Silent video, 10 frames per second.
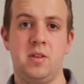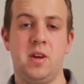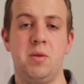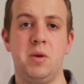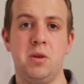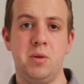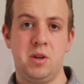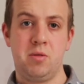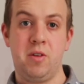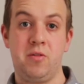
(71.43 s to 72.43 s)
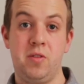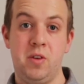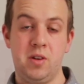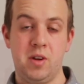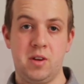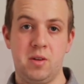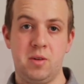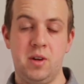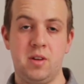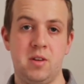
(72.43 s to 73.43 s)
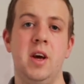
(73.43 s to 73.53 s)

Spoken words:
Sand wedge, which is around 56 degrees.